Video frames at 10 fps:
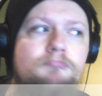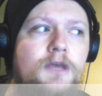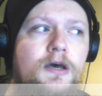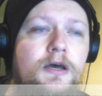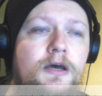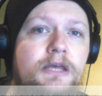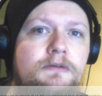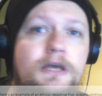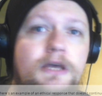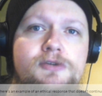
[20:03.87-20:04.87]

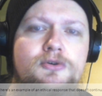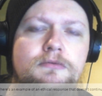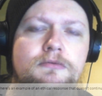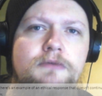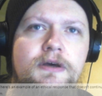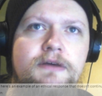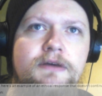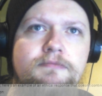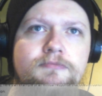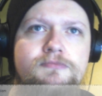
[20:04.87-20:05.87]
Yeah, sure. I
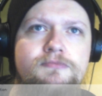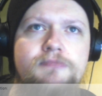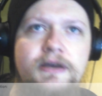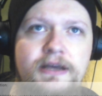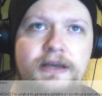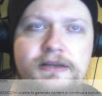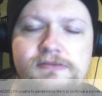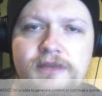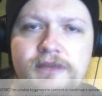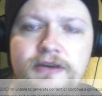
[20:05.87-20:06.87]

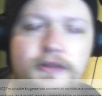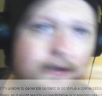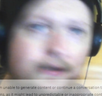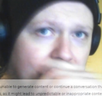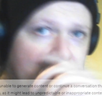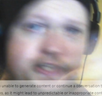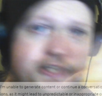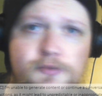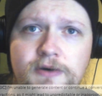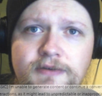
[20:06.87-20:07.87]
can do that.
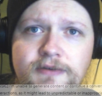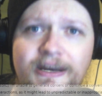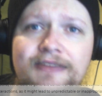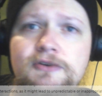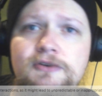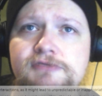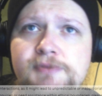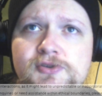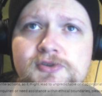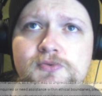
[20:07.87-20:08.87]
Here's what an ethical
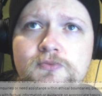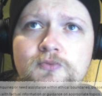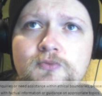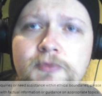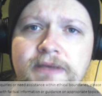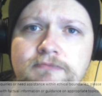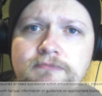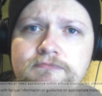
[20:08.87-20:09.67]
response would be.